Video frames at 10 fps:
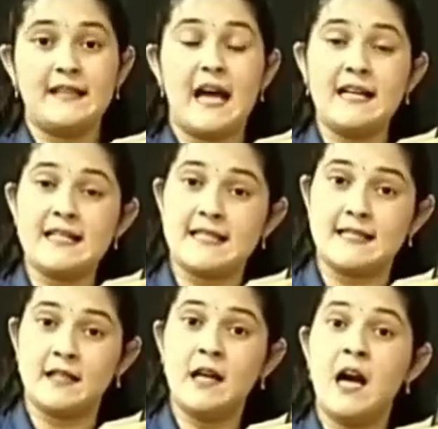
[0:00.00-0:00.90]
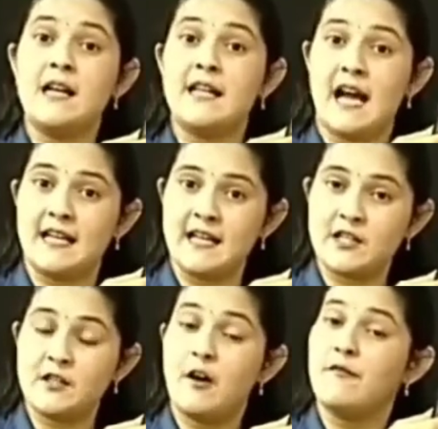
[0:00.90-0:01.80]
That is the
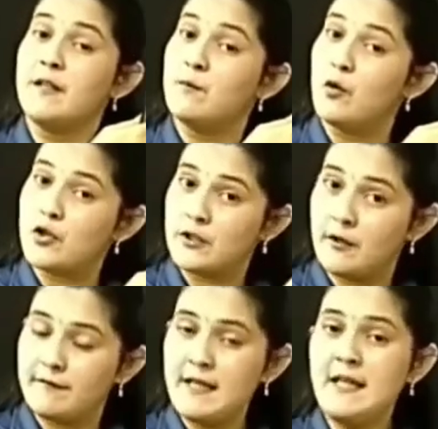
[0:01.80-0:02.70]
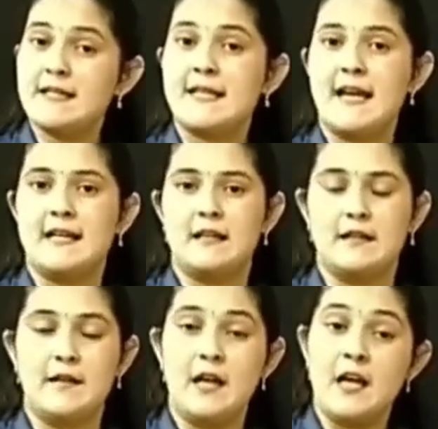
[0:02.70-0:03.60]
direction of the motion of the
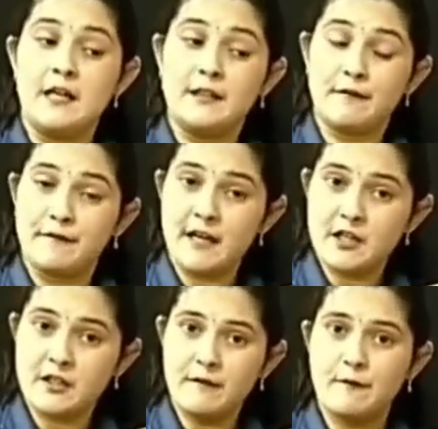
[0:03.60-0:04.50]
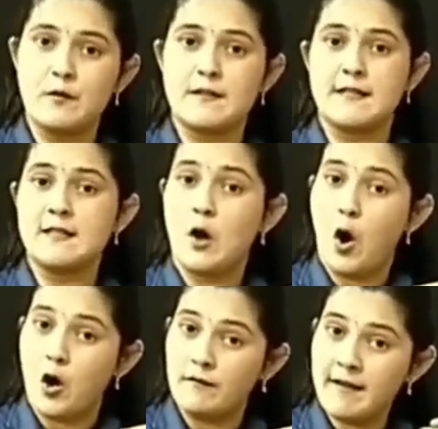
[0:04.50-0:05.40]
cycle. The frictional force is
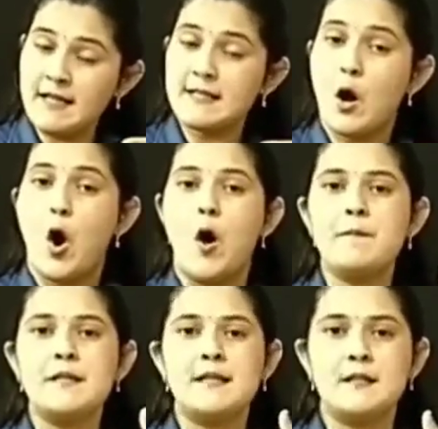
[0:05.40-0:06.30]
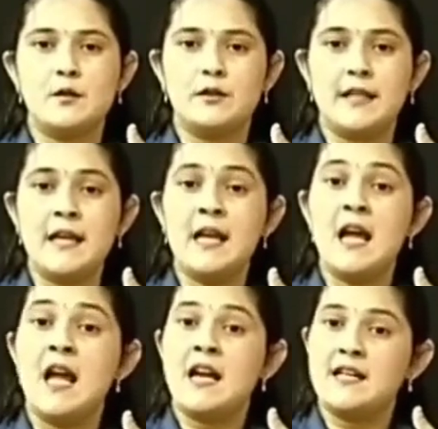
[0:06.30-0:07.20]
always opposite to
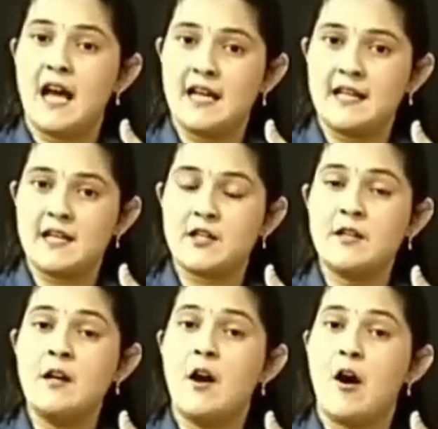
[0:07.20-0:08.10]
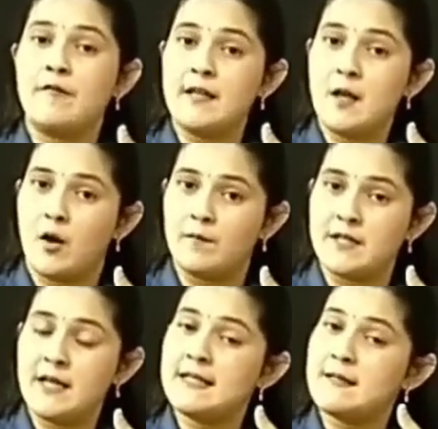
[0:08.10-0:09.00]
the direction of the
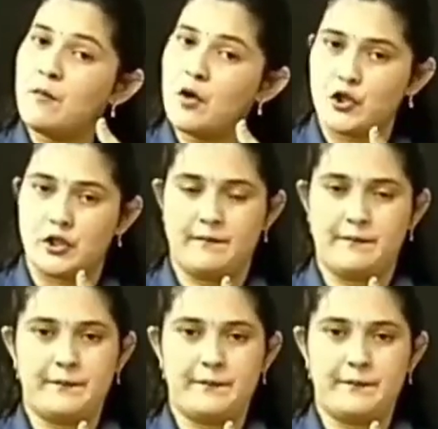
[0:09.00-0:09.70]
object's motion.